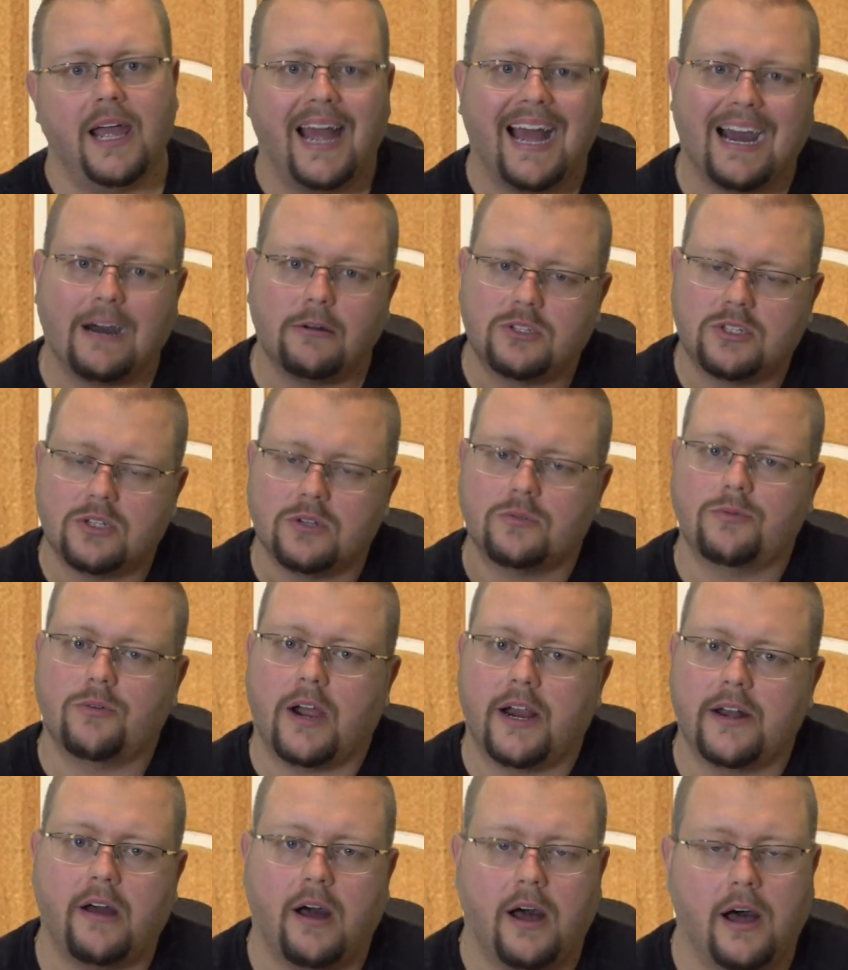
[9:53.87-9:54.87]
how to
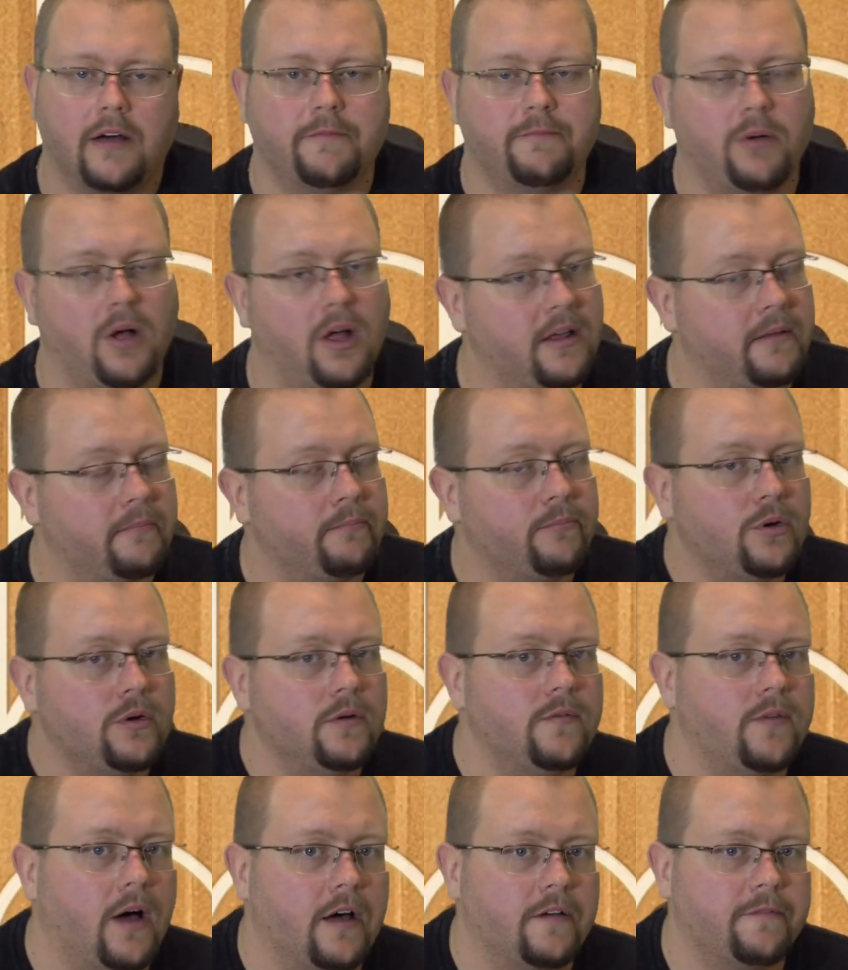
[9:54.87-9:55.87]
run off ball and
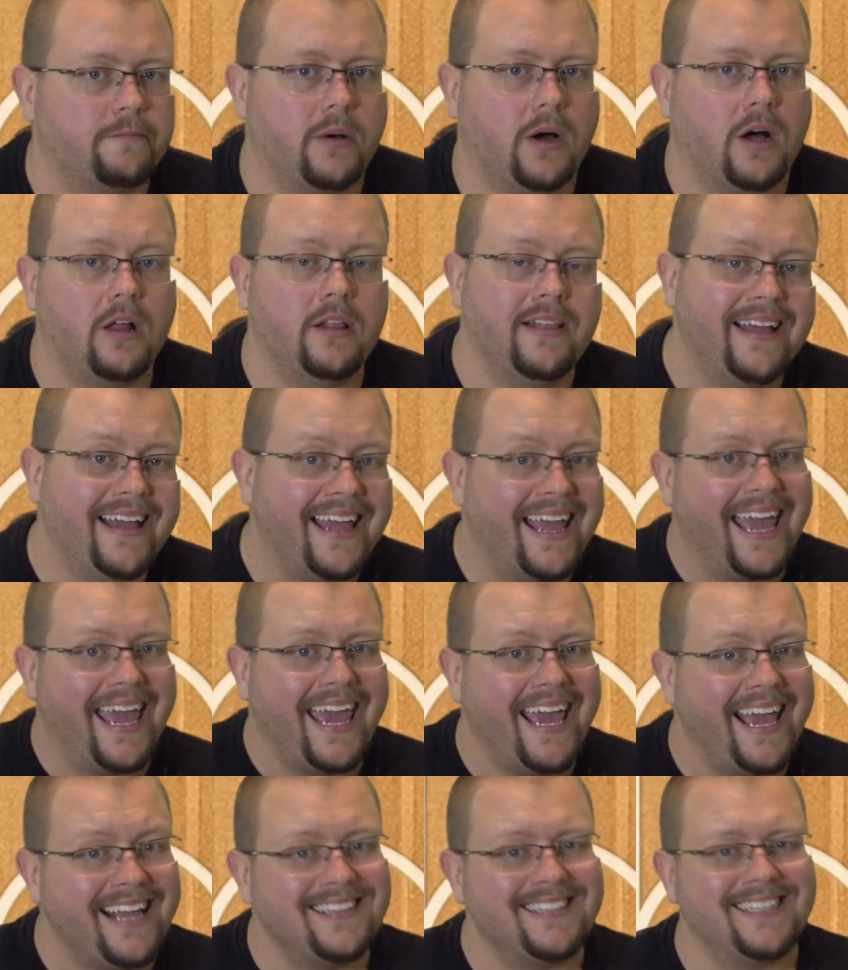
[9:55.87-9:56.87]
move off ball,
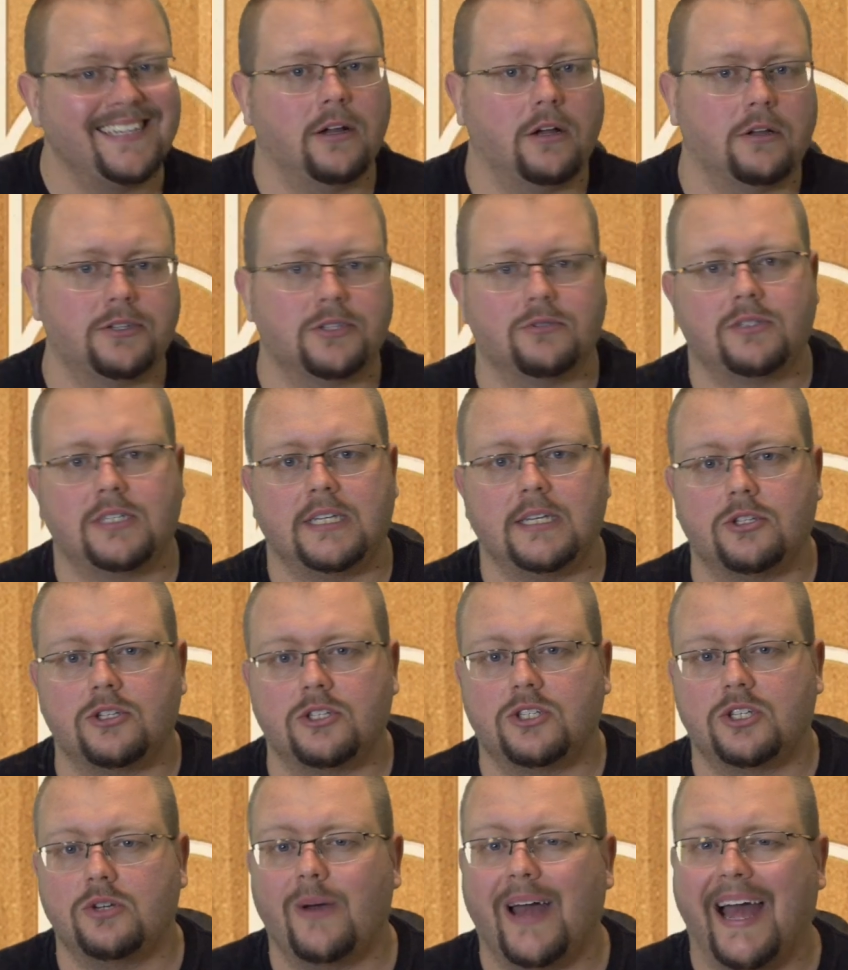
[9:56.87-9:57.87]
and it also
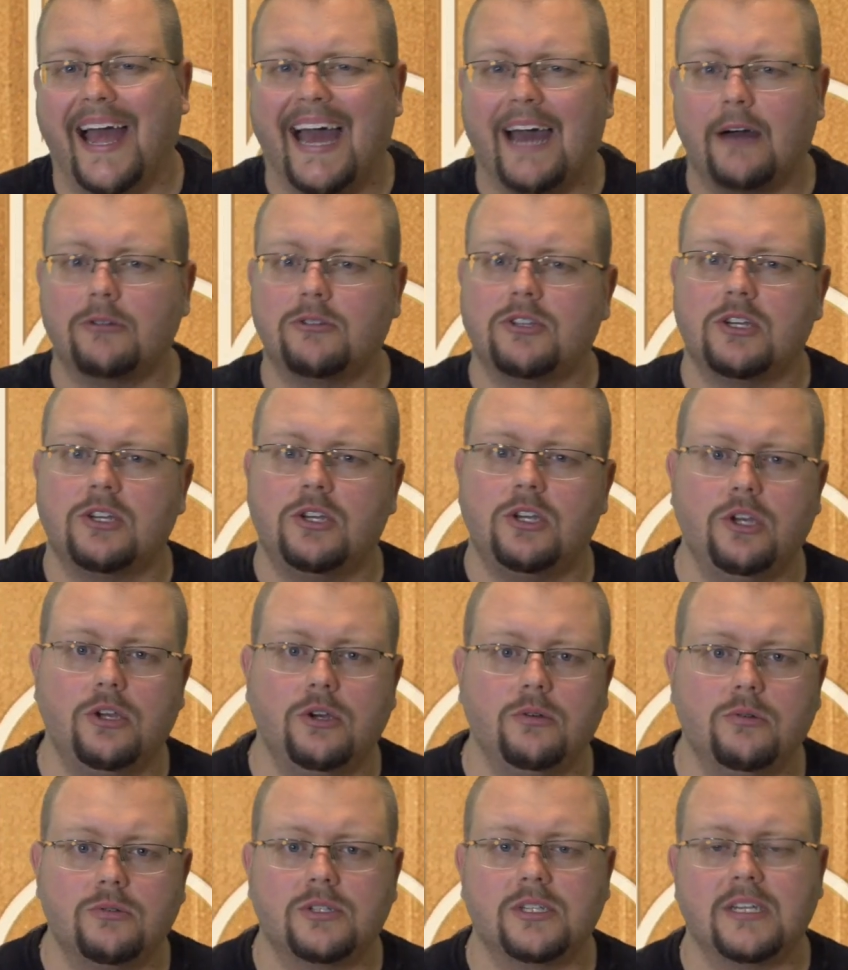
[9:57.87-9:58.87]
teaches you how to
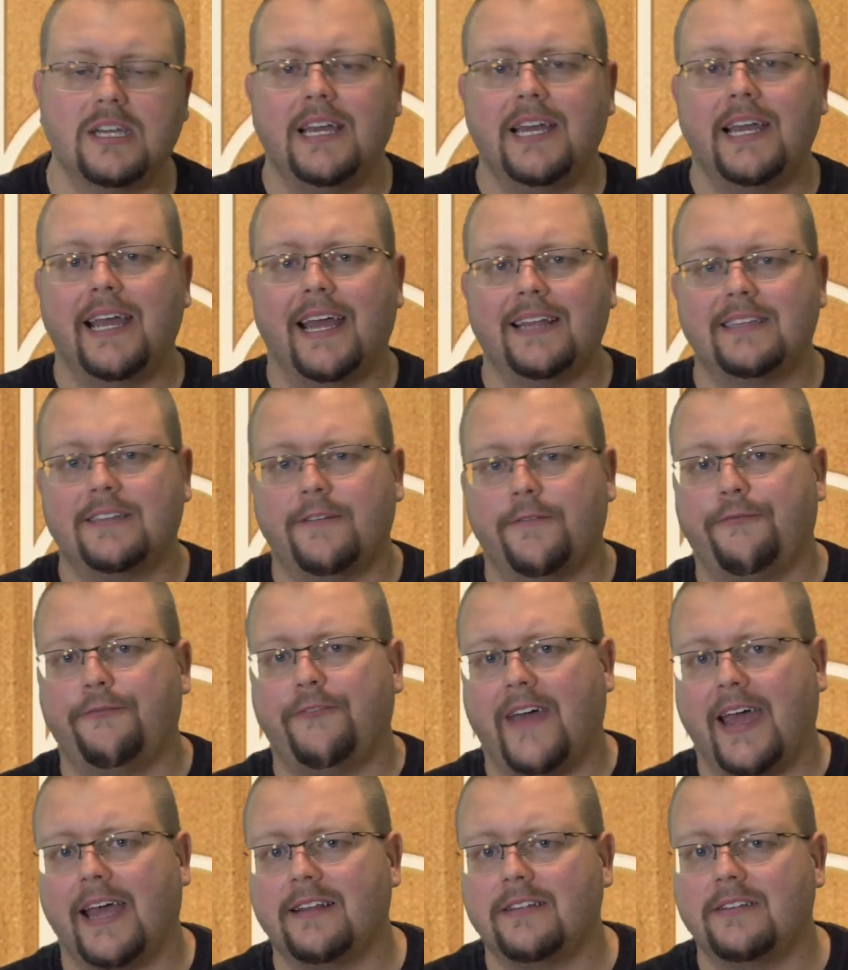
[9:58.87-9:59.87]
use and
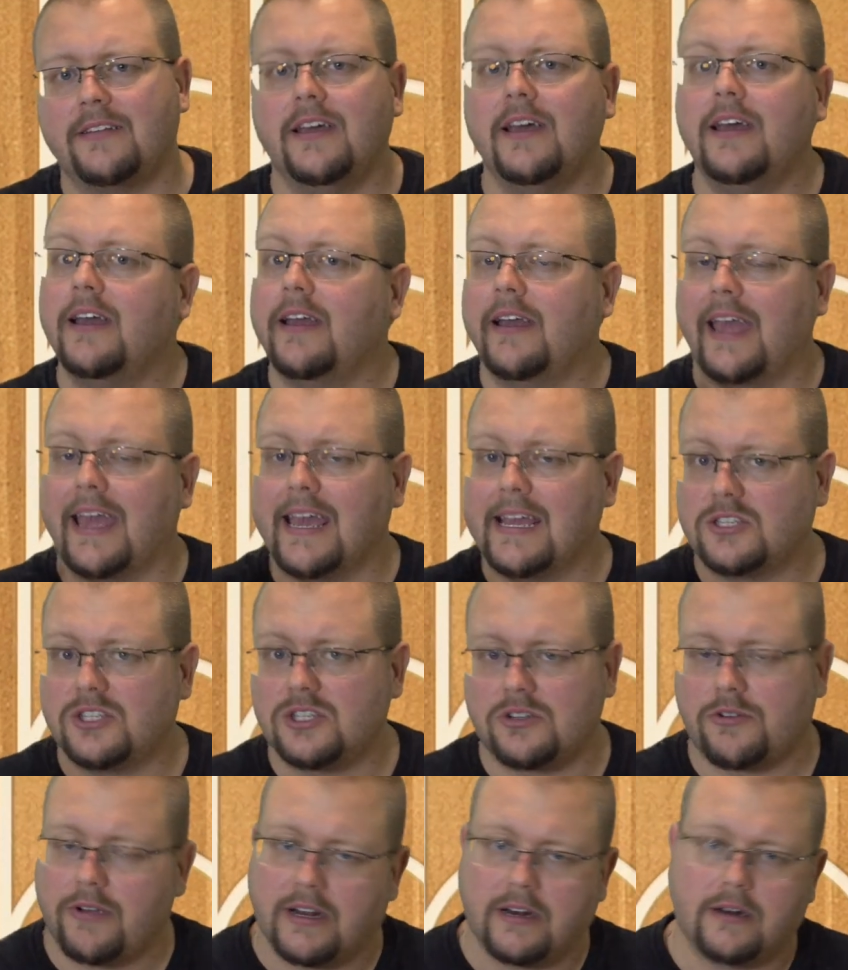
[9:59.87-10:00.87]
defend a
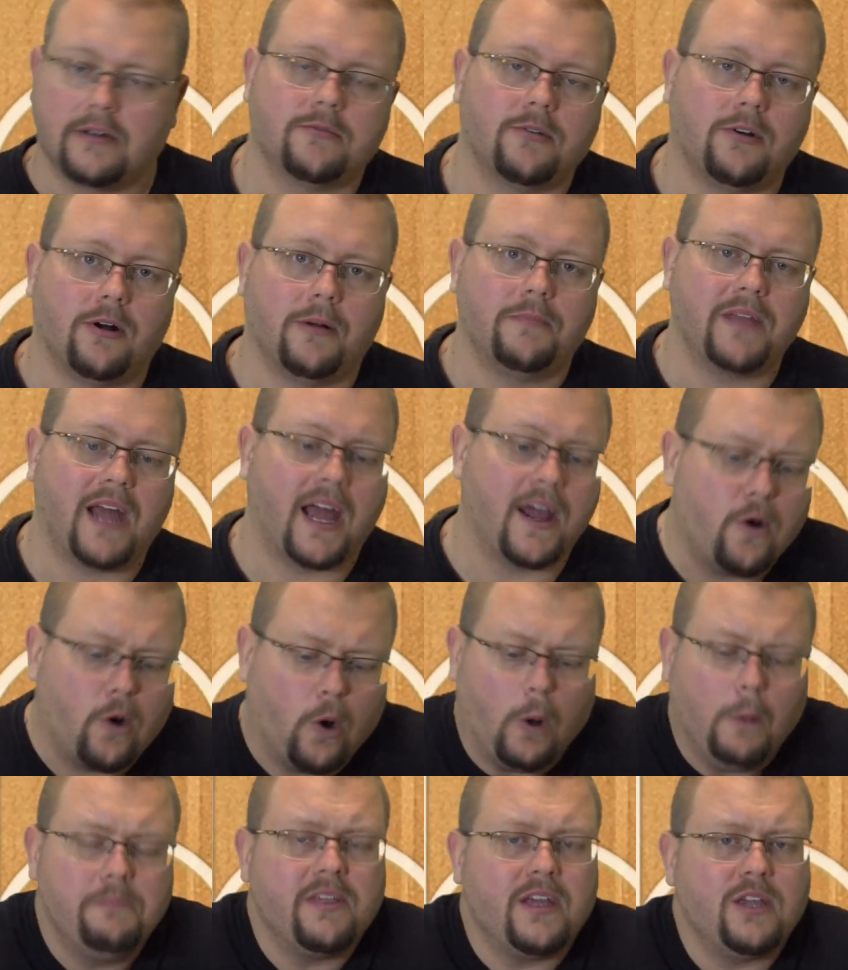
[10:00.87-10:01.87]
screen and roll. I
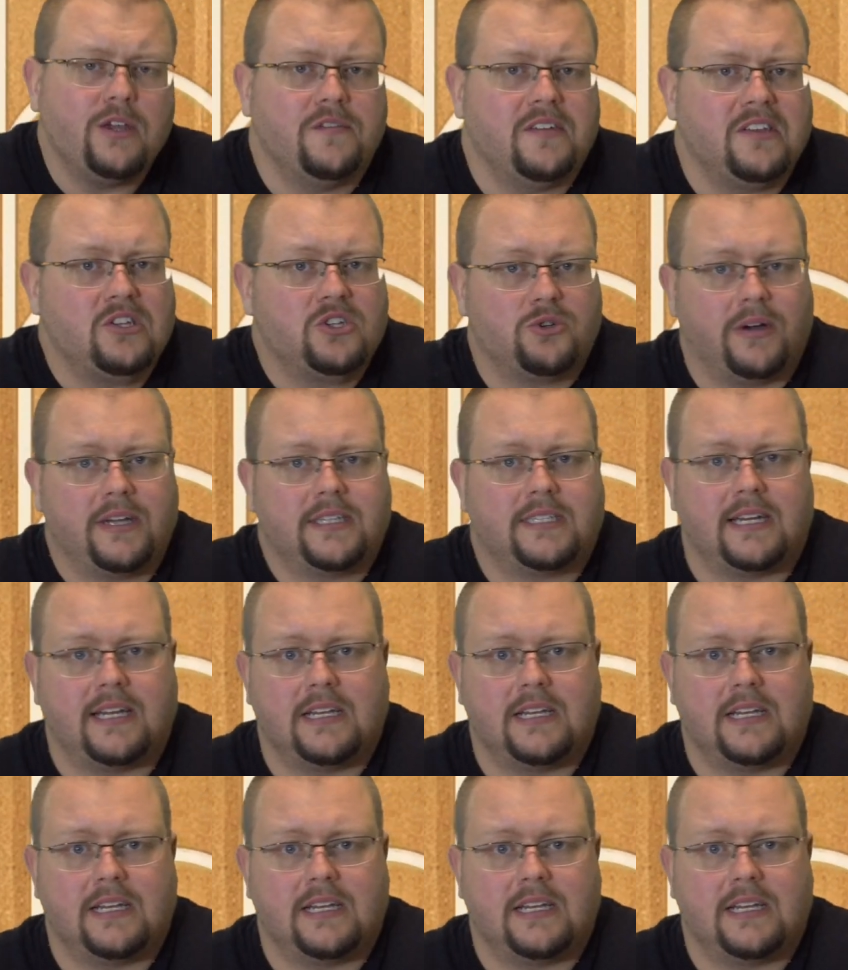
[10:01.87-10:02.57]
hope that you've enjoyed